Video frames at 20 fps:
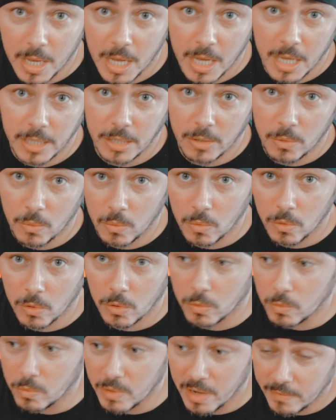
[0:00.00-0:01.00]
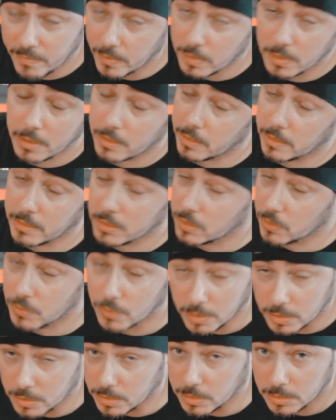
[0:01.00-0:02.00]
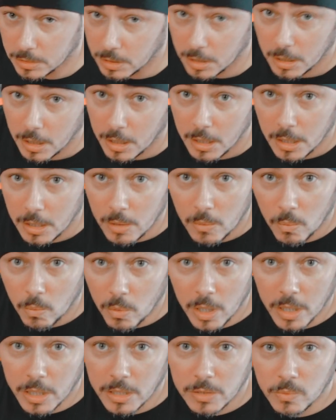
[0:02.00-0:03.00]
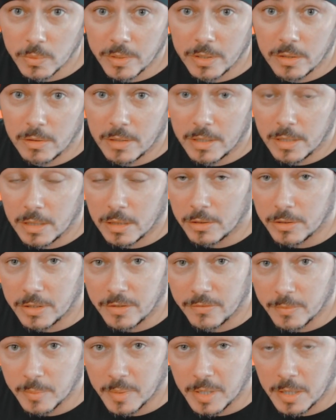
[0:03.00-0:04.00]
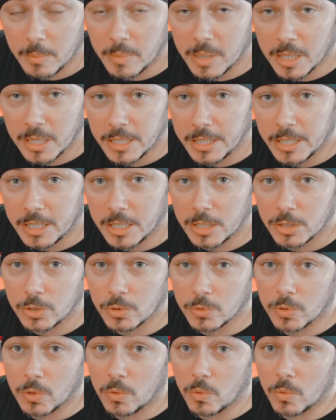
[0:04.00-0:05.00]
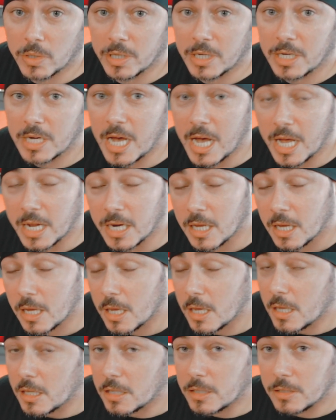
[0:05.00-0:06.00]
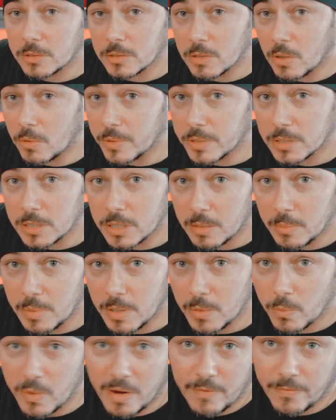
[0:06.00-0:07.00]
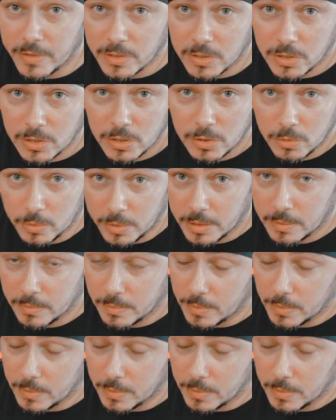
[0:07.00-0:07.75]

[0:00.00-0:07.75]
Man or whoever their instructor was, whether they learned it from the Ip Man lineage or not. There's always going to be reference to it.